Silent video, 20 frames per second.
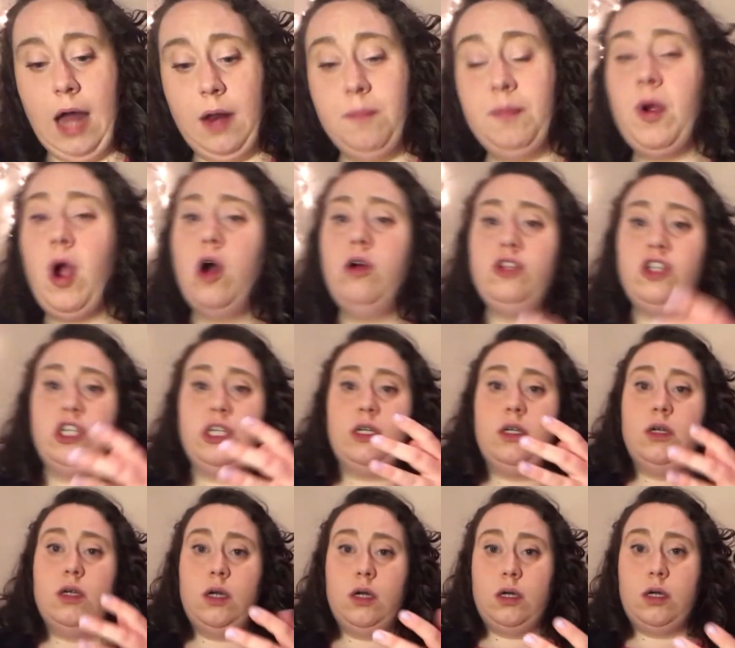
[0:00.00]

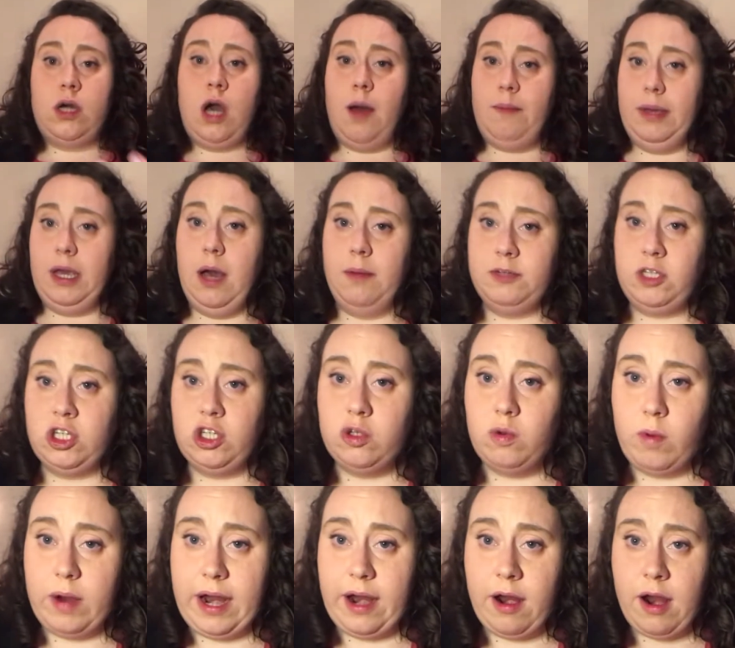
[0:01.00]
approaching, coming up to the
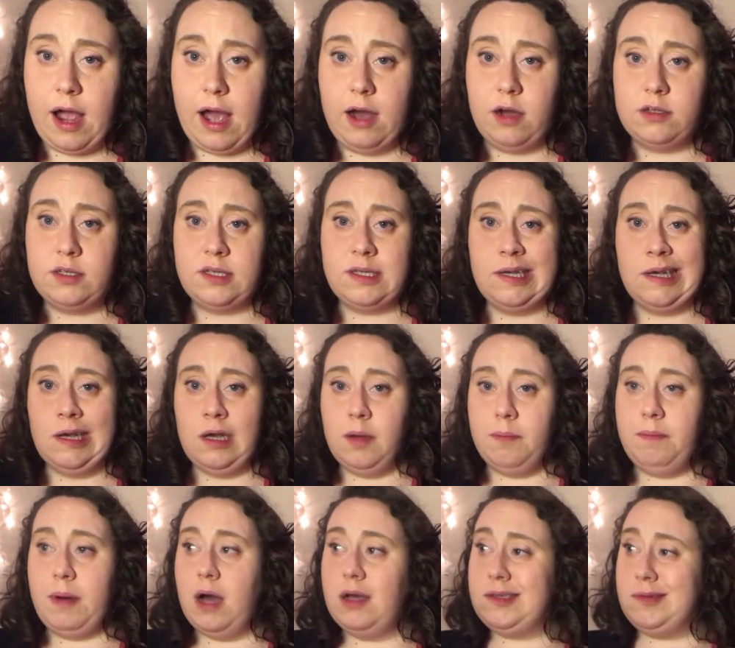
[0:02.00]
warehouse,
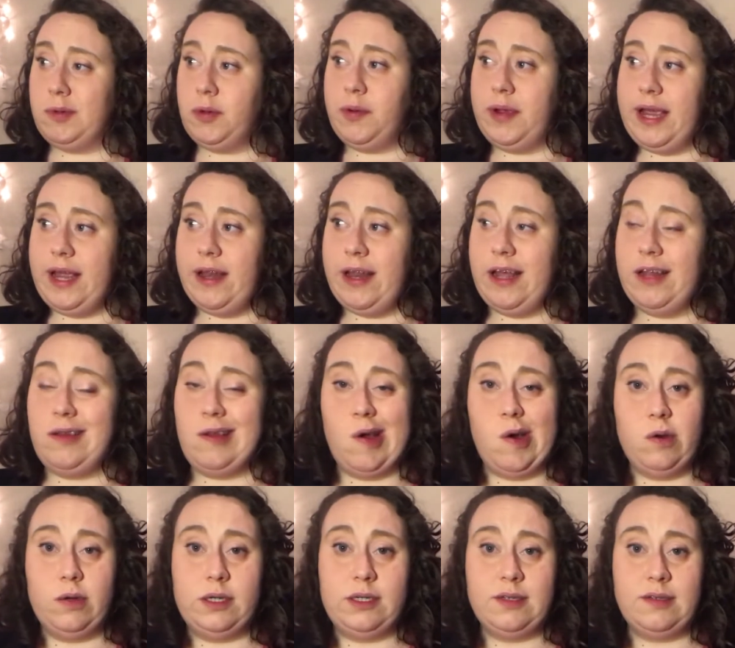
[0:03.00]
Bugs Moran had
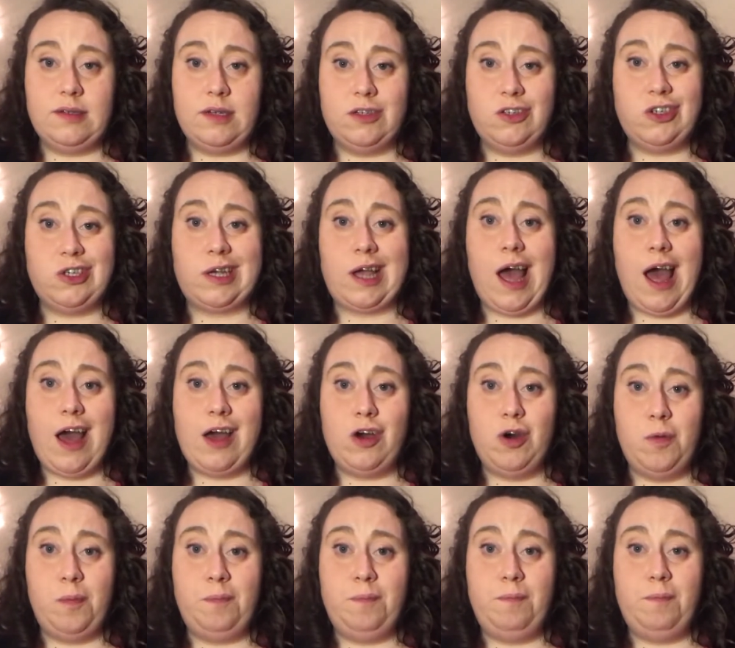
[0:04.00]
noticed a
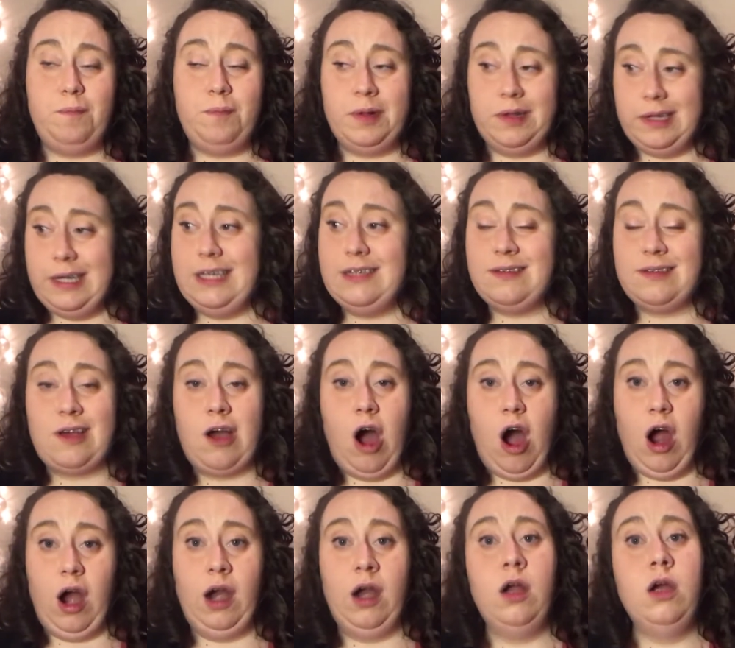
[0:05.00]
Chicago police
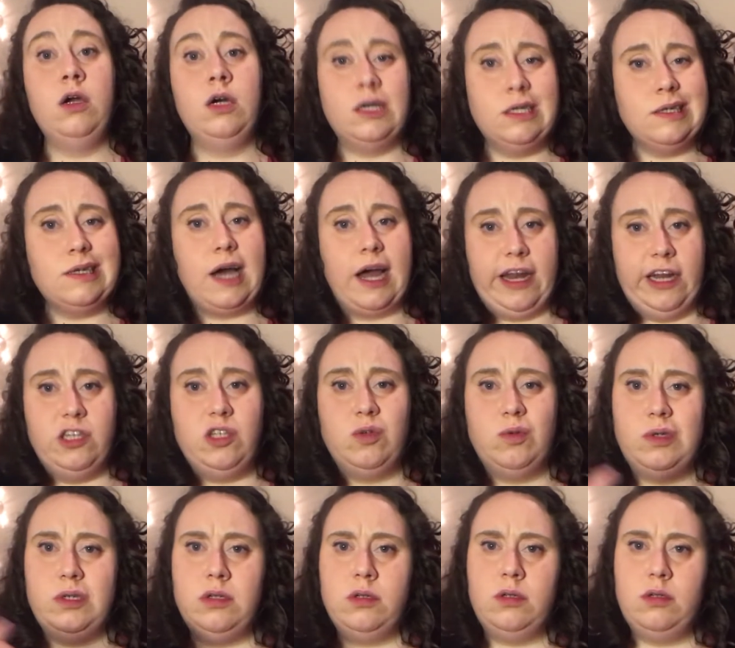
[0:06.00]
car kind of
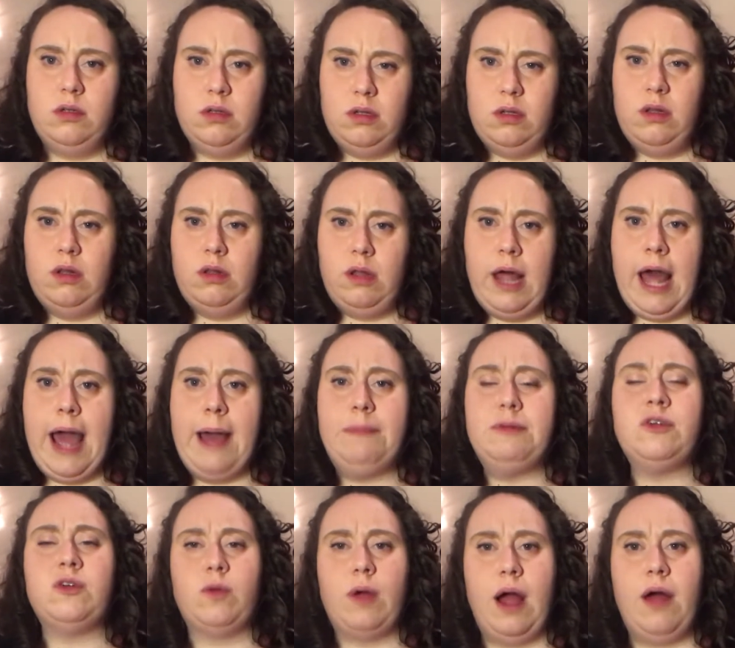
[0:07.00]
doing
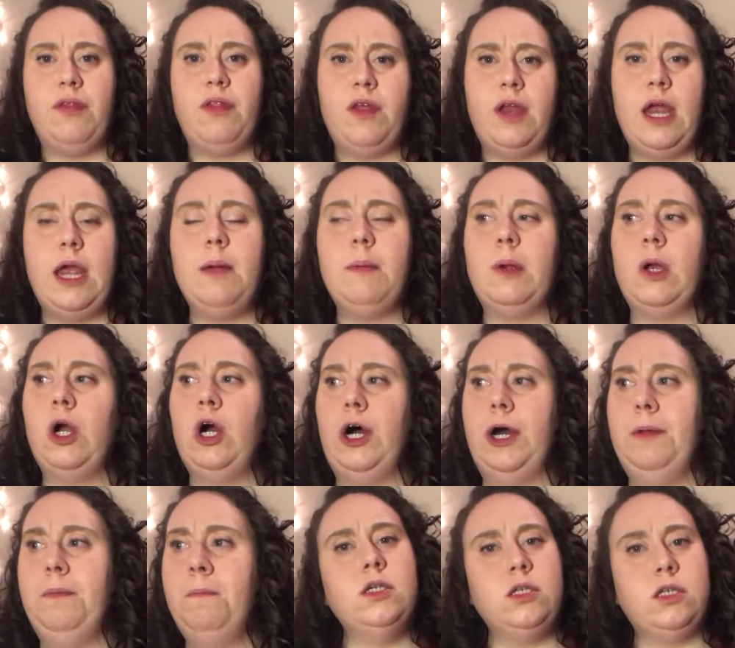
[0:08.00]
laps around the neighborhood.
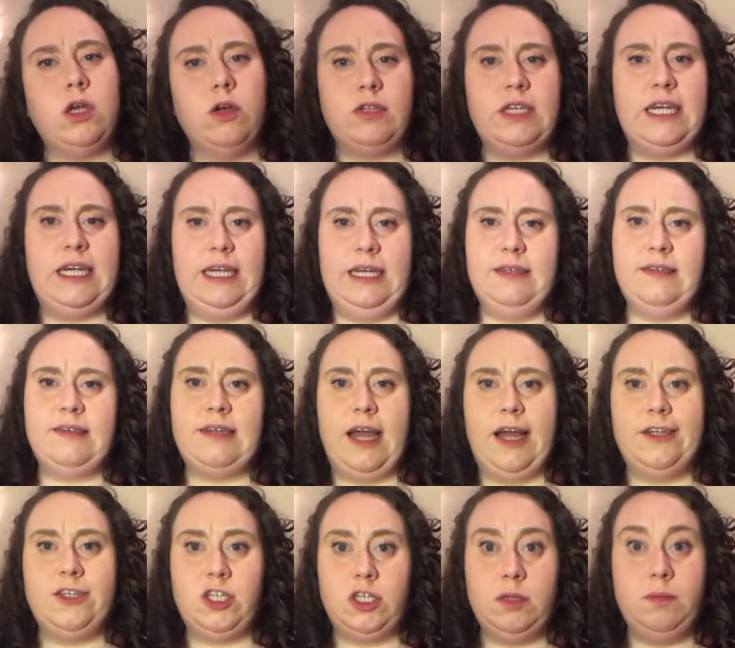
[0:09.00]
So to ease
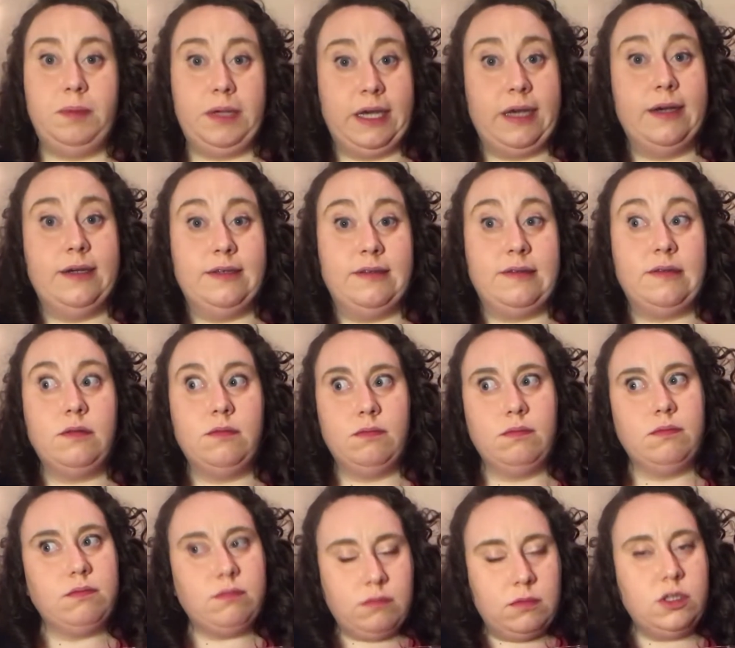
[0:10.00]
tension, because
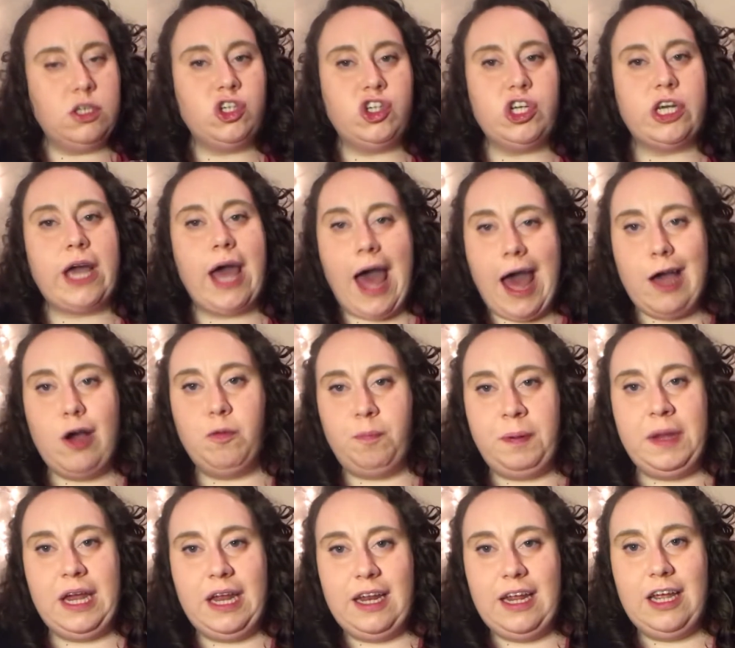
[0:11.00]
the Chicago
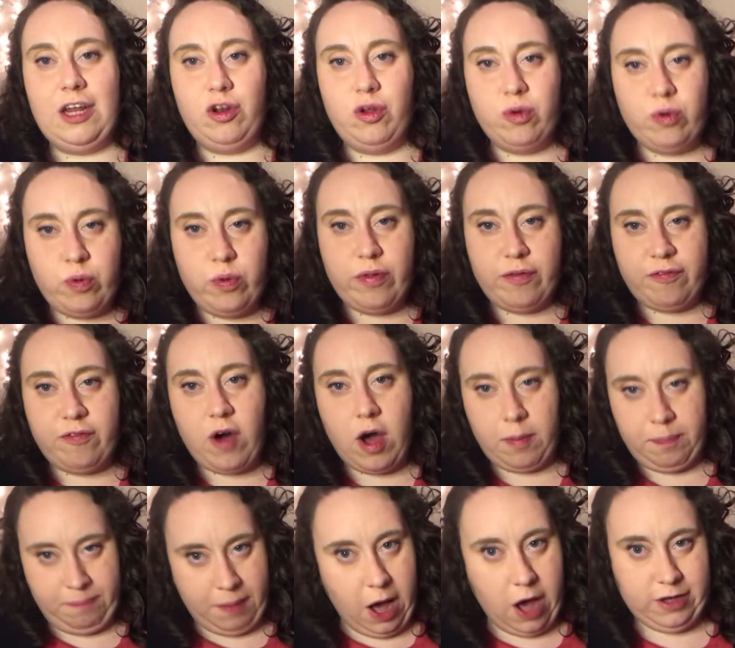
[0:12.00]
PD knew who the
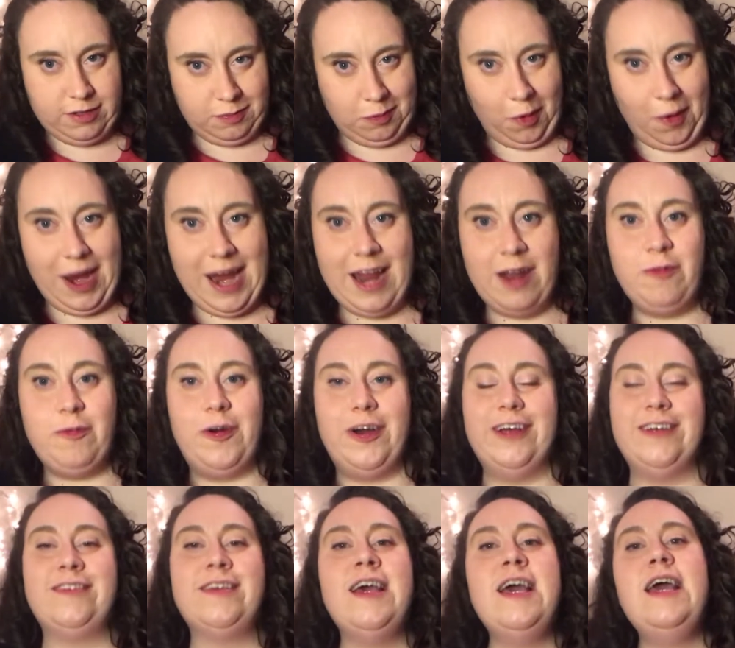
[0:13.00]
fuck Bugs Moran
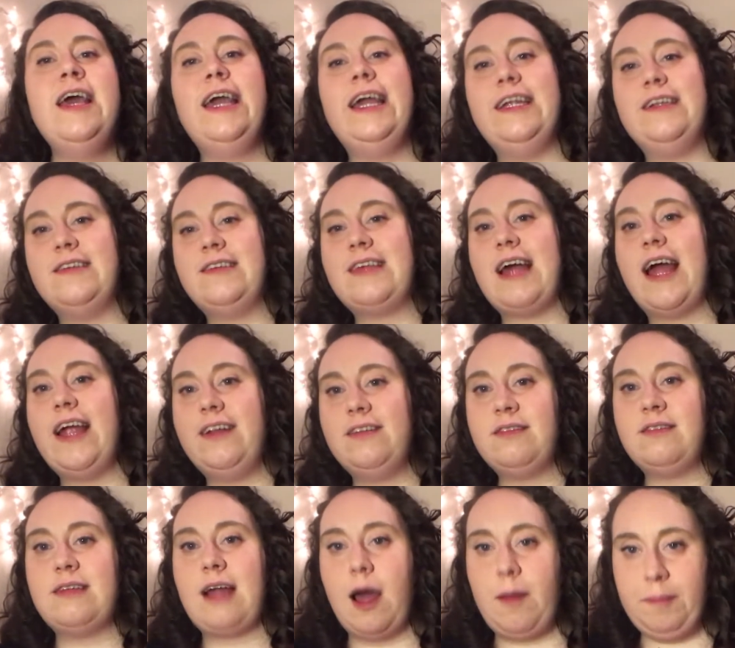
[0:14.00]
was, he decided to
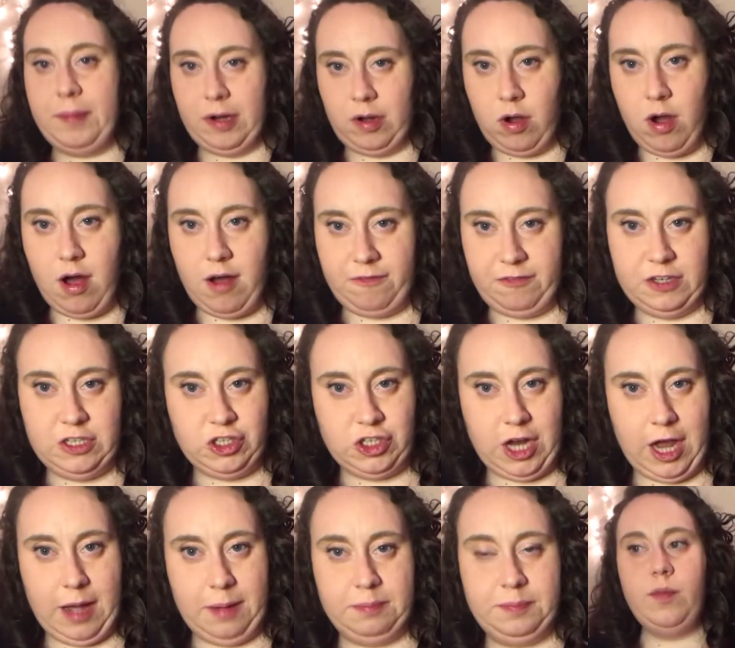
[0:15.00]
stop at a coffee
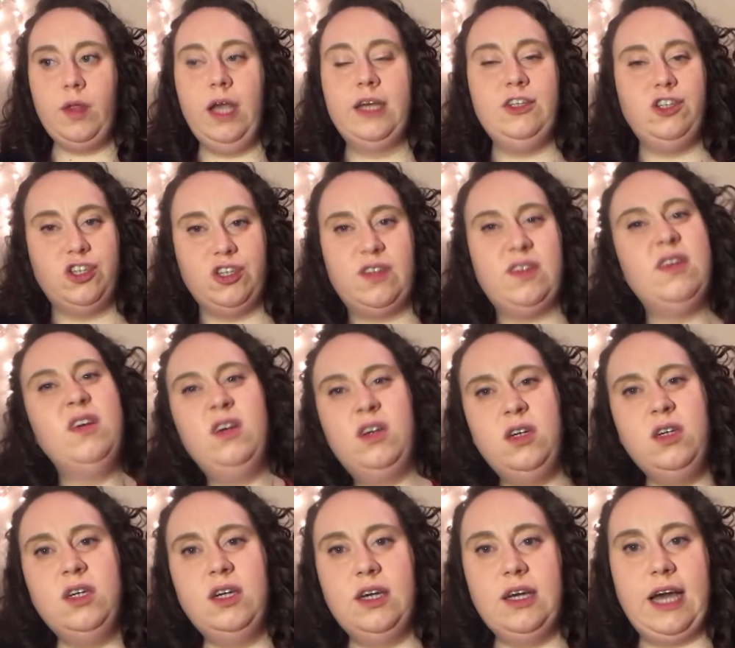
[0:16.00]
shop and just
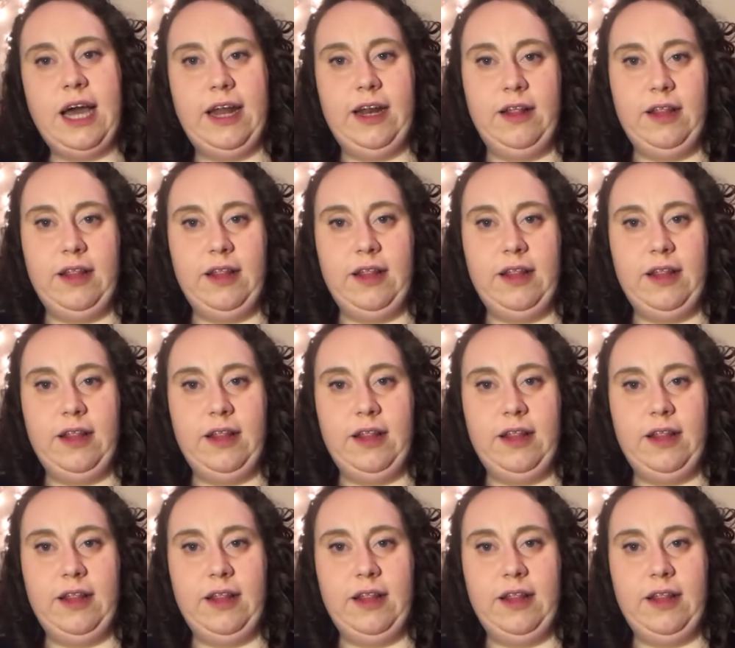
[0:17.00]
kind of